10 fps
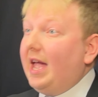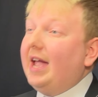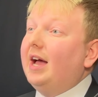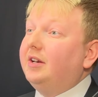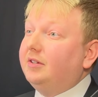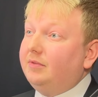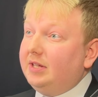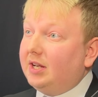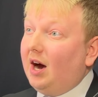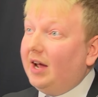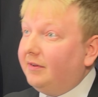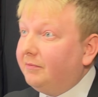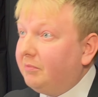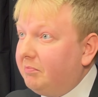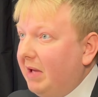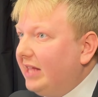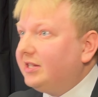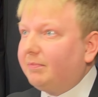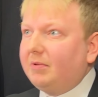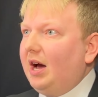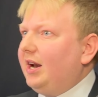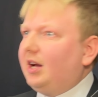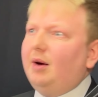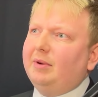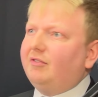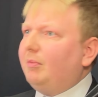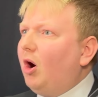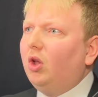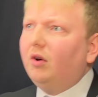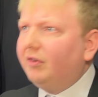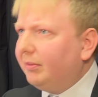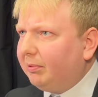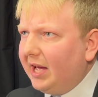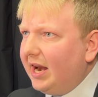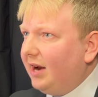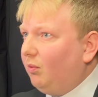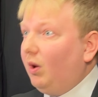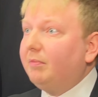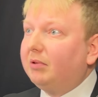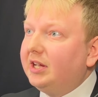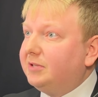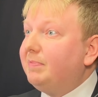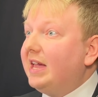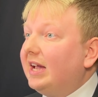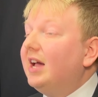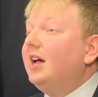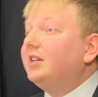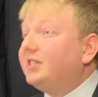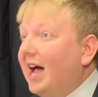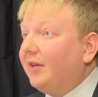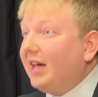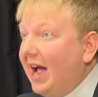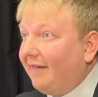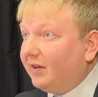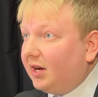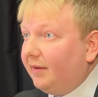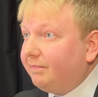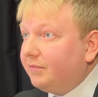And the cotton ends up kind of coming from all over the planet, one place being South Africa.